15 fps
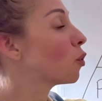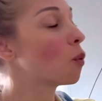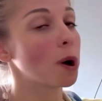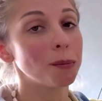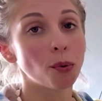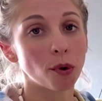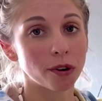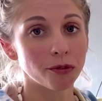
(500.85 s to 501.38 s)

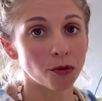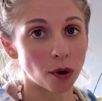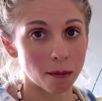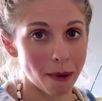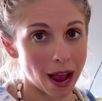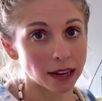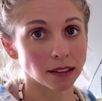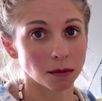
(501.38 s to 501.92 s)
1.4
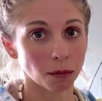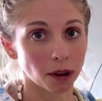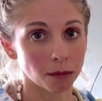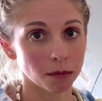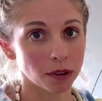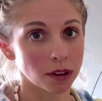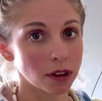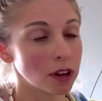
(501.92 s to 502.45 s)

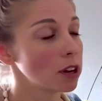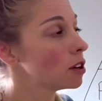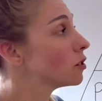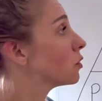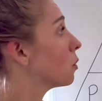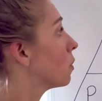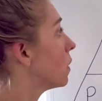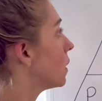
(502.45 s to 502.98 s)
maximum.
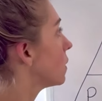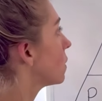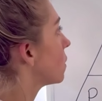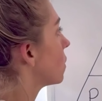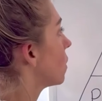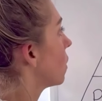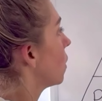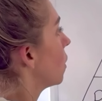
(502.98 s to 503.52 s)
So this